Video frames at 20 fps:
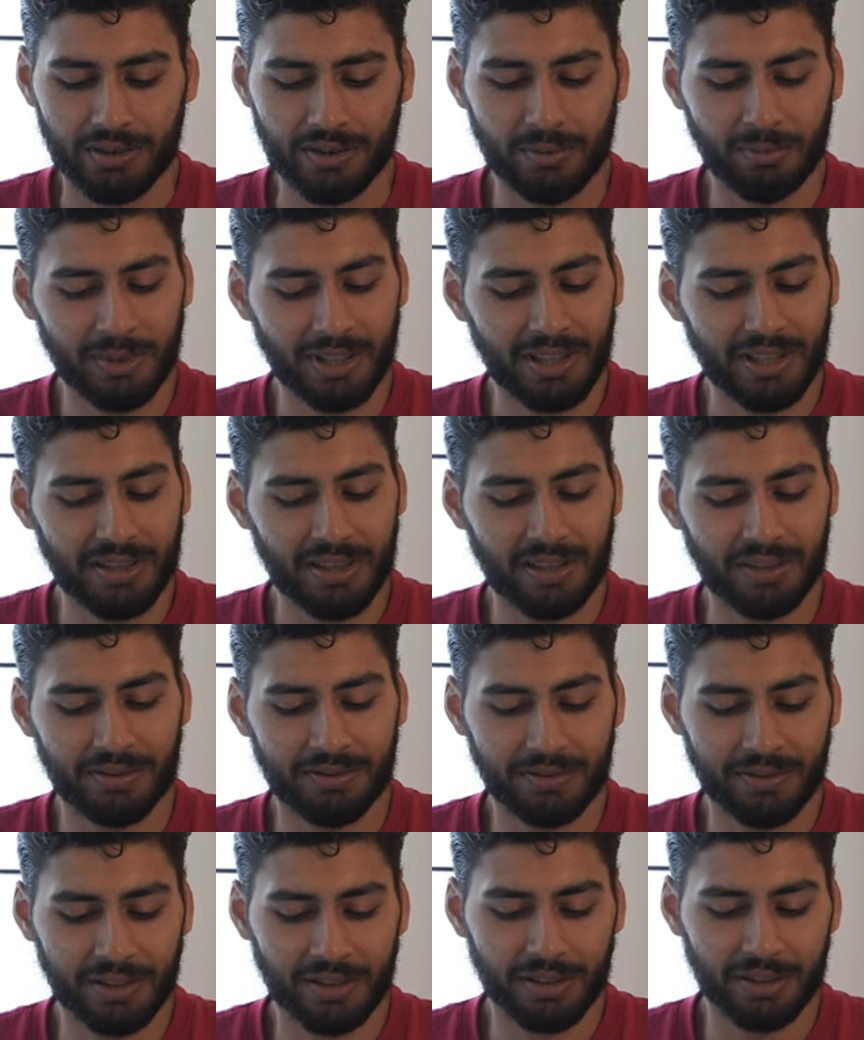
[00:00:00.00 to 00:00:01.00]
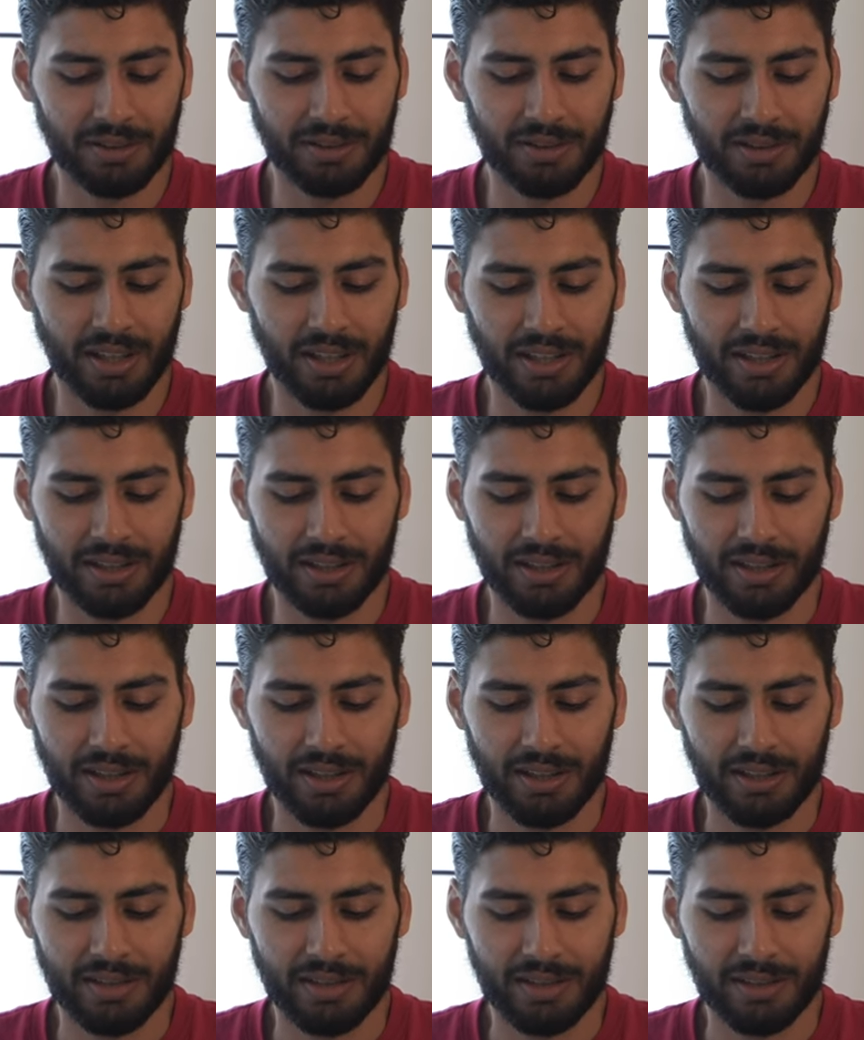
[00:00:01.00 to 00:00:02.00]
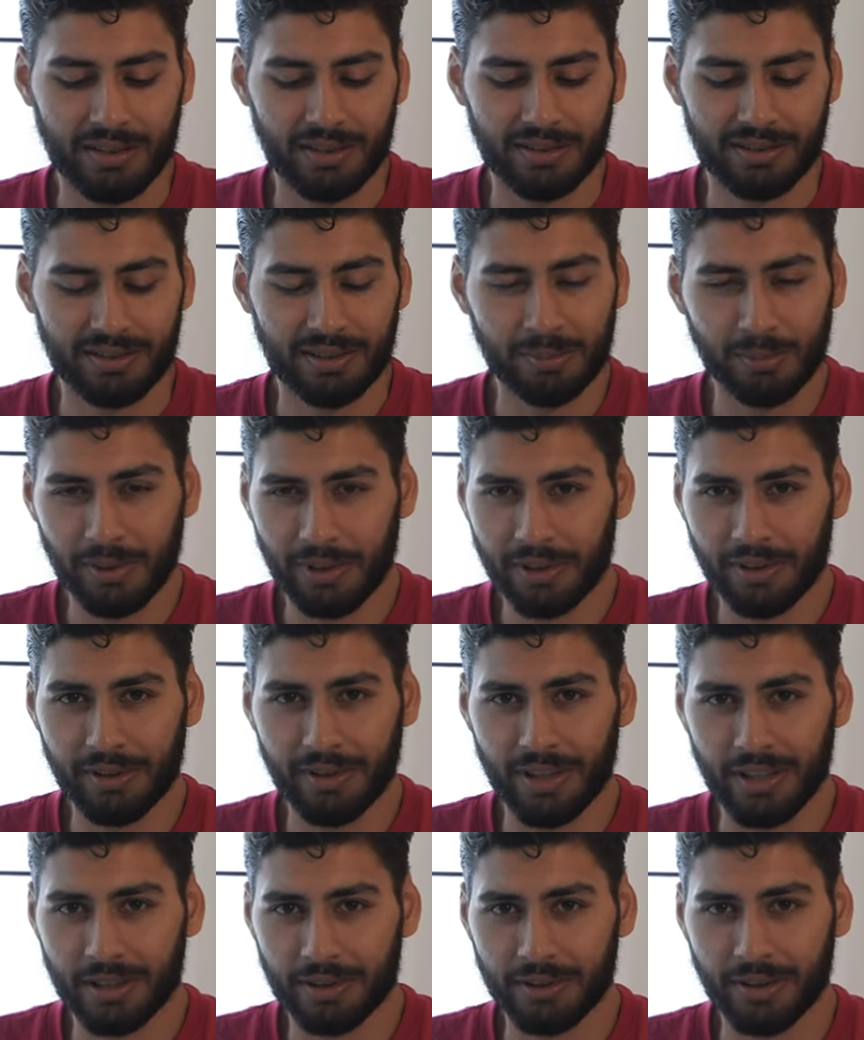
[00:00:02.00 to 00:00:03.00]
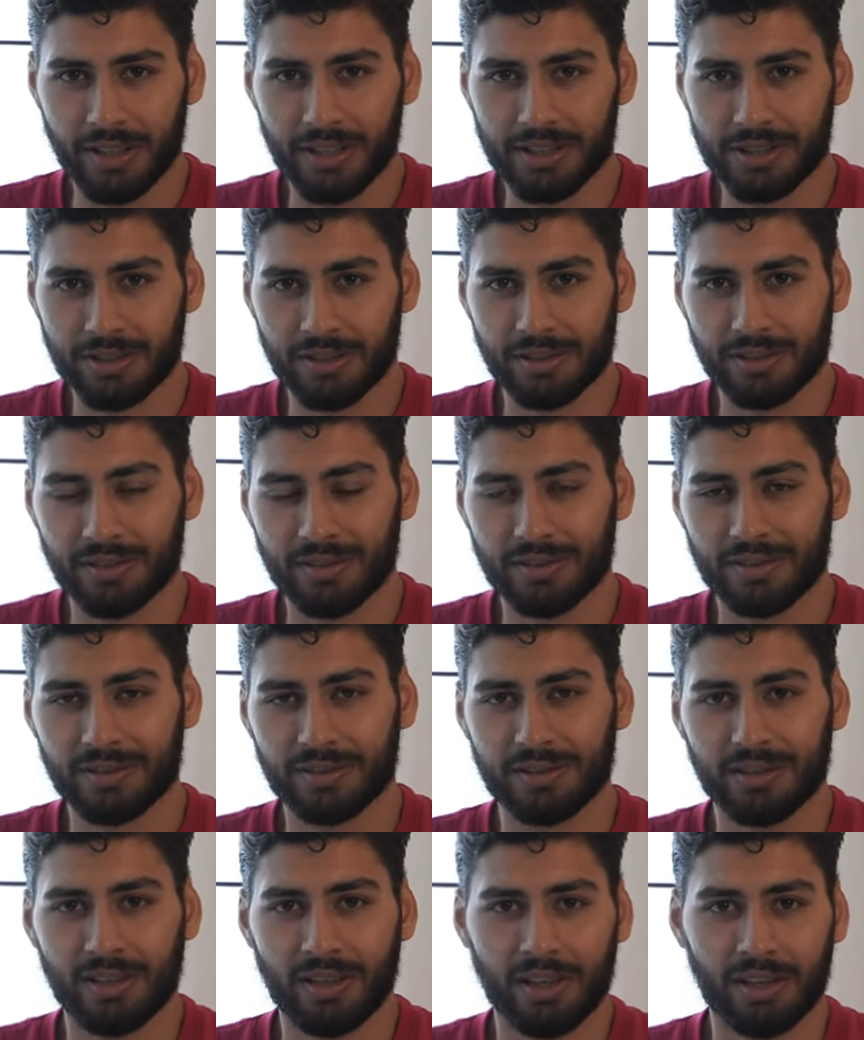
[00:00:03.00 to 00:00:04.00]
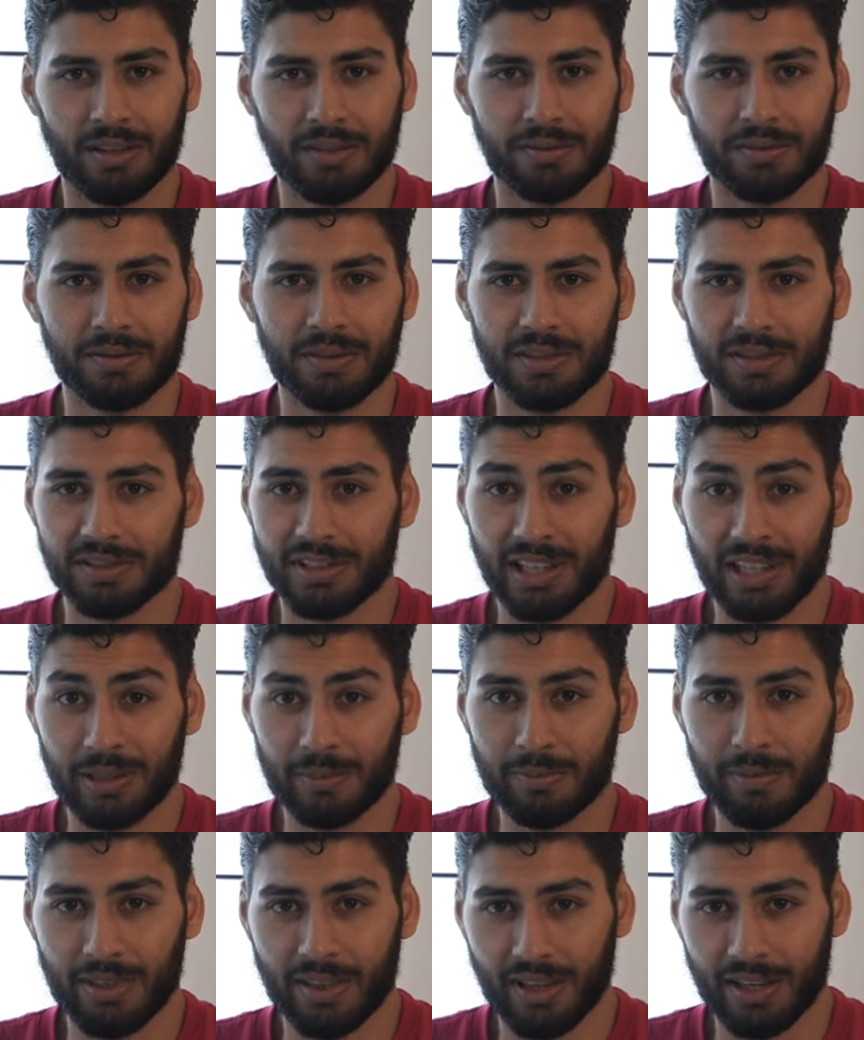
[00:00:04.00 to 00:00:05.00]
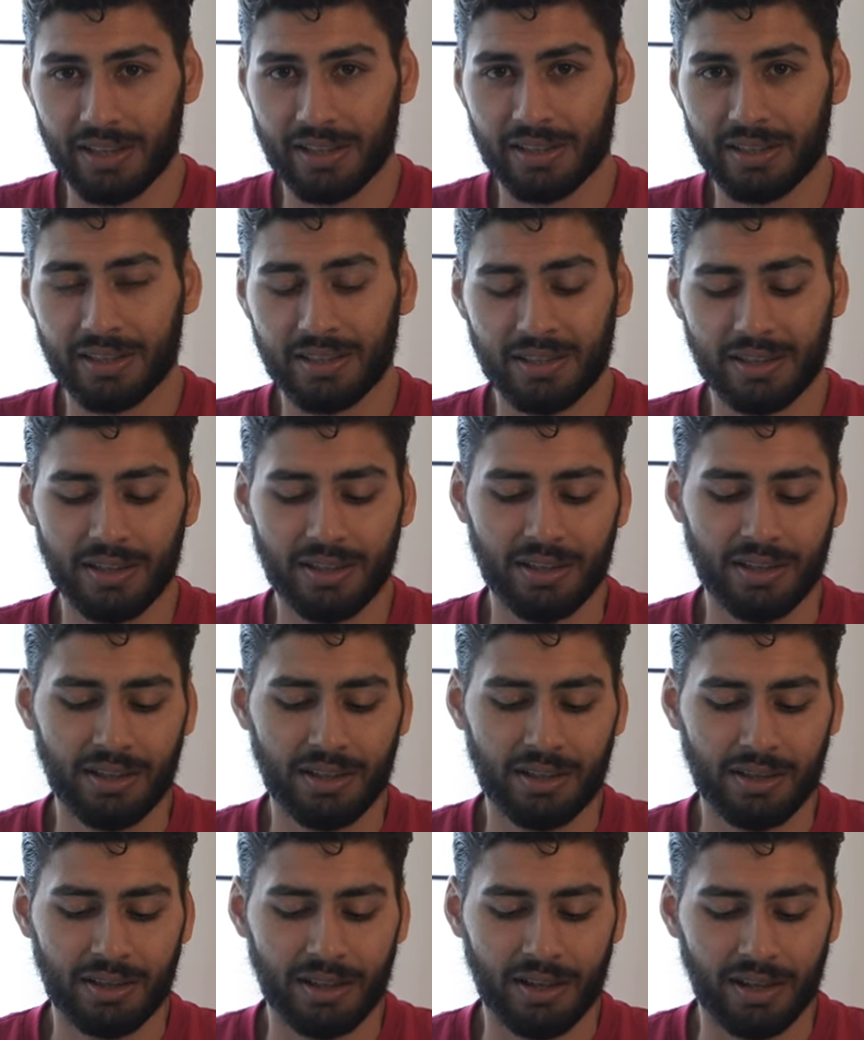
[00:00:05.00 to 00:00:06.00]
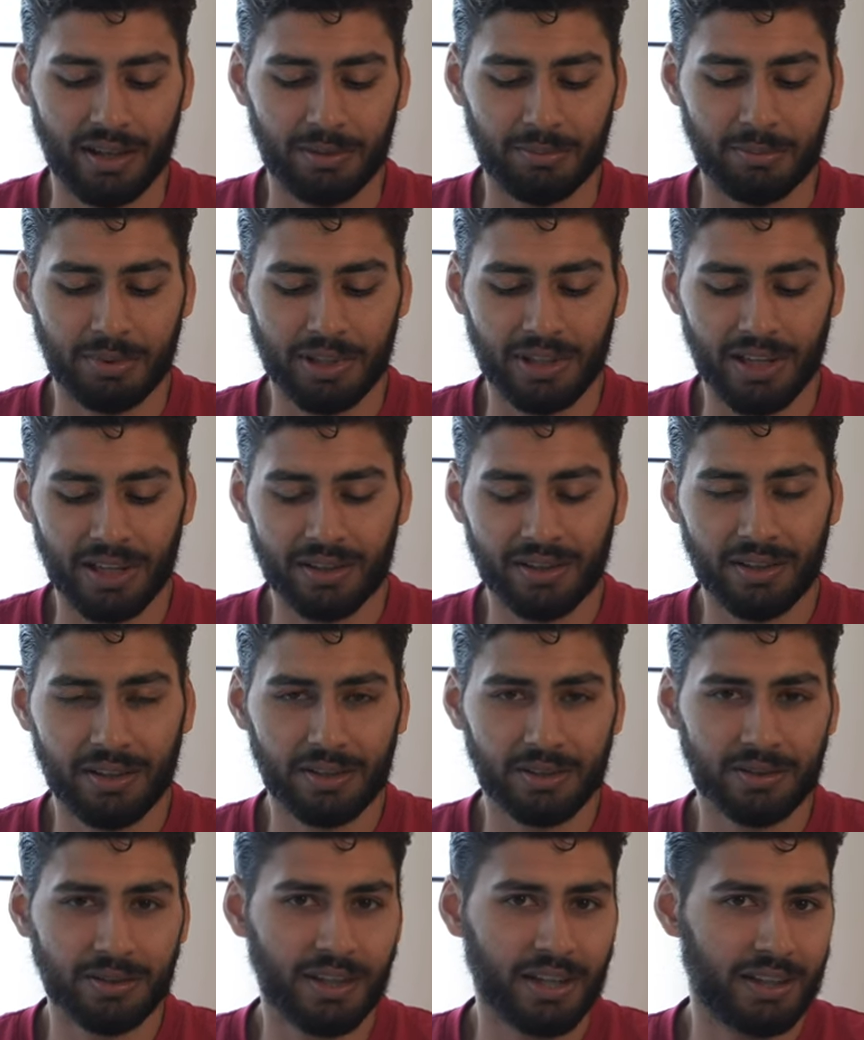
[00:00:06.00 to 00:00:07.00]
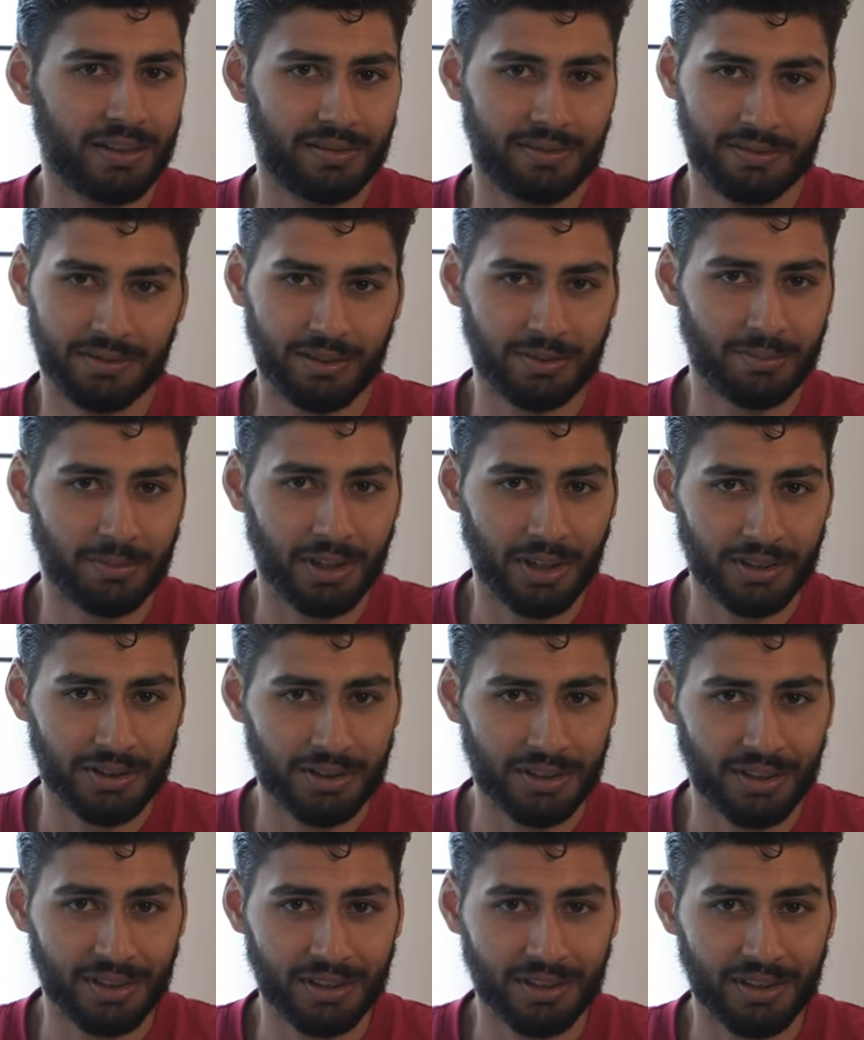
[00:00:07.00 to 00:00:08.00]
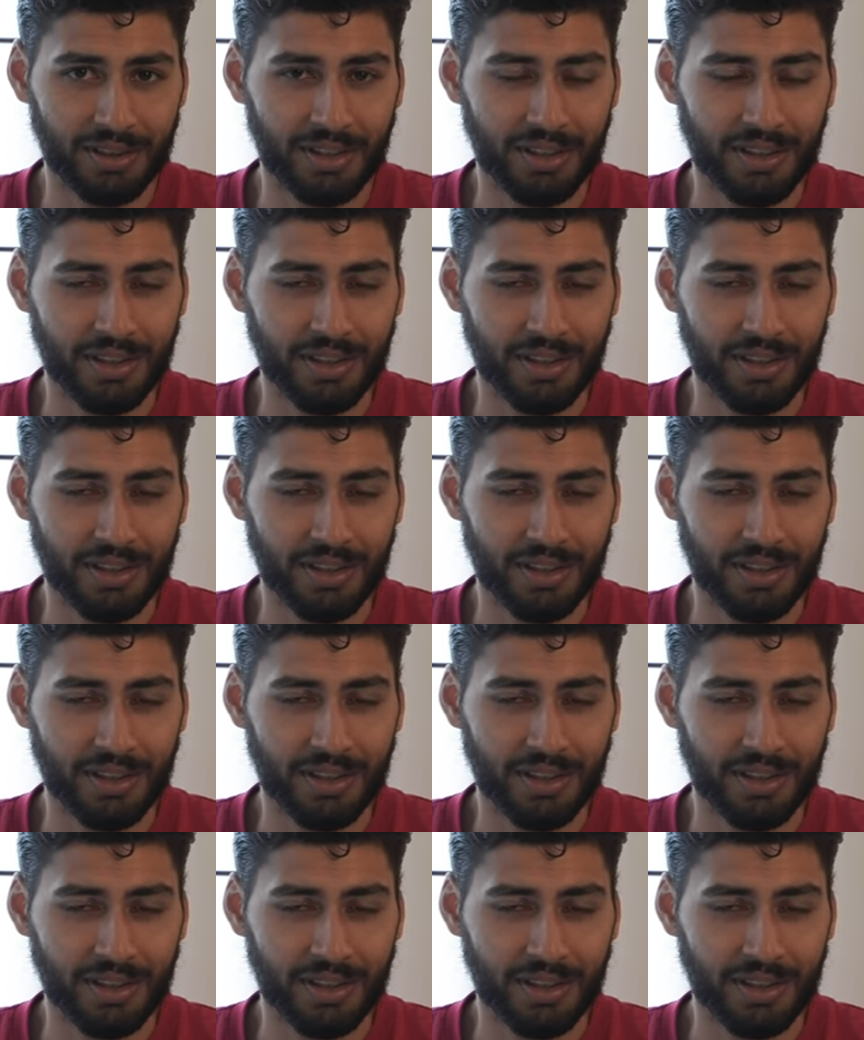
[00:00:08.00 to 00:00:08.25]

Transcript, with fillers: To me, they feel like similar iterations of the same thing, uh, but I know that from watching